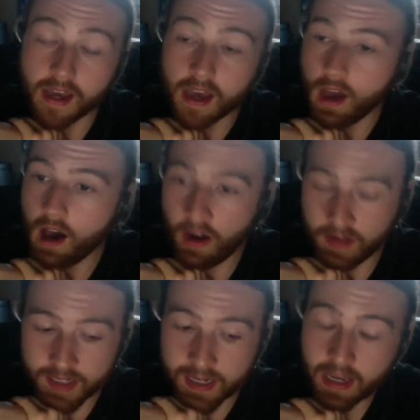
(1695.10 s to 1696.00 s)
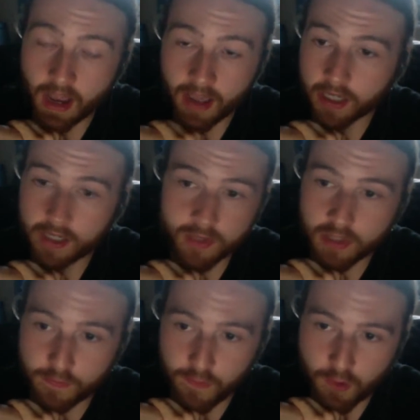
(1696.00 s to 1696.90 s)
Honestly, I could have done a
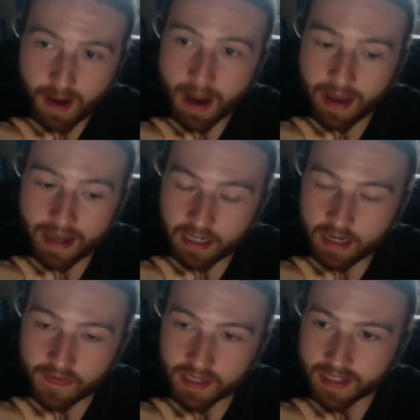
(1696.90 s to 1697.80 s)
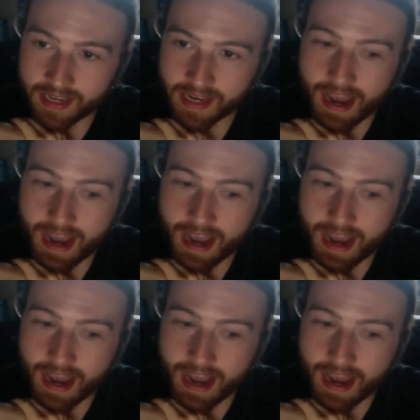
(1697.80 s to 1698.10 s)
4-hour edit of this thing.